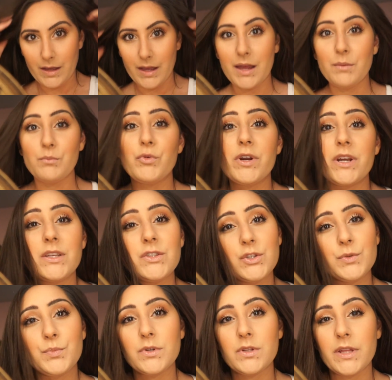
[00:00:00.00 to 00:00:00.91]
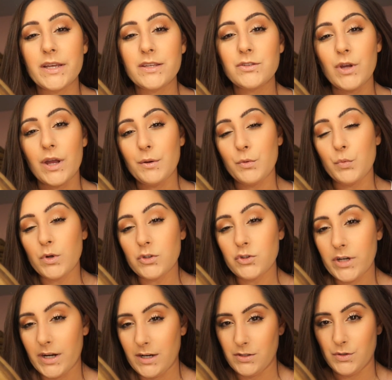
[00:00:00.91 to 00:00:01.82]
I'm running super late, so I will
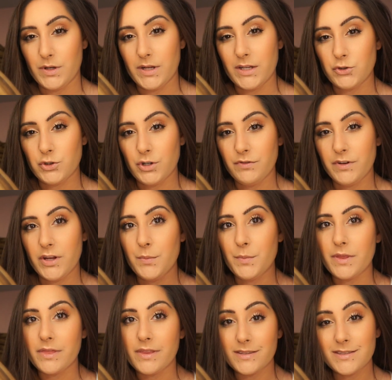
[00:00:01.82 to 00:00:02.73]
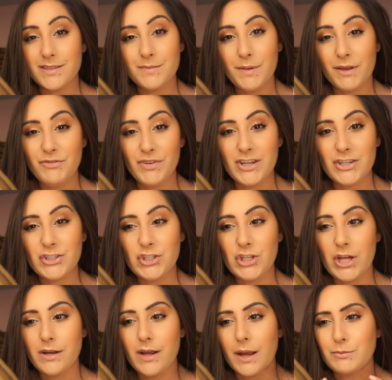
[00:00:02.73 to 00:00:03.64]
try to do an intro video, but this is my finished
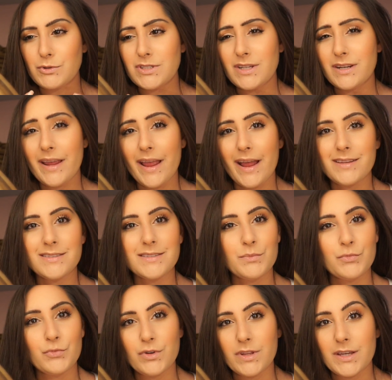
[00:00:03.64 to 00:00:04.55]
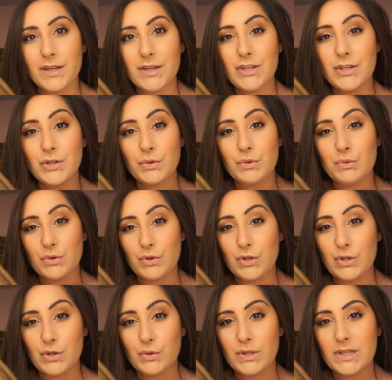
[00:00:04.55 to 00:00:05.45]
look. I'm just going to add some really cute
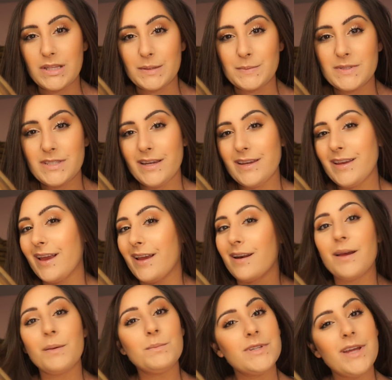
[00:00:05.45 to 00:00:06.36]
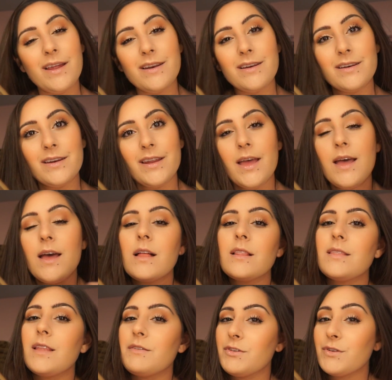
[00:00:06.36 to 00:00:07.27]
nude lipstick, and I'm done.
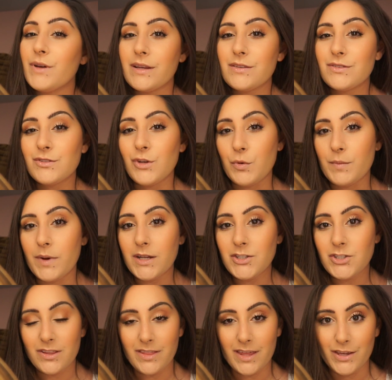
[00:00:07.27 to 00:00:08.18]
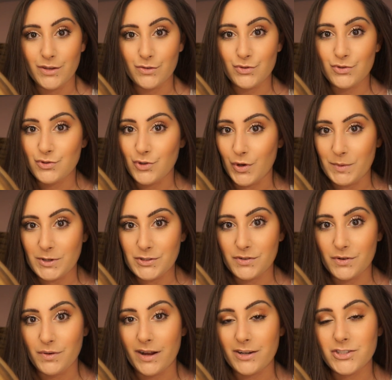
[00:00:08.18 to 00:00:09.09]
Love you guys so much. Thank you so much
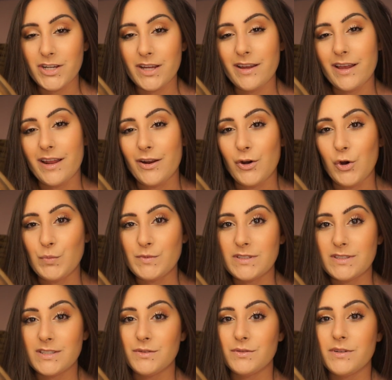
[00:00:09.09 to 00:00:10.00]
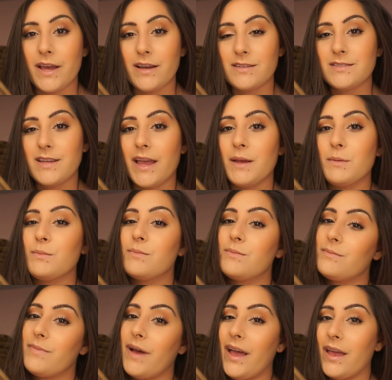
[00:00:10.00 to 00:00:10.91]
for watching, and I hope to see you next time.
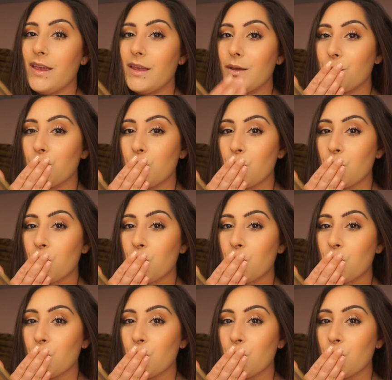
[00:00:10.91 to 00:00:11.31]
Bye!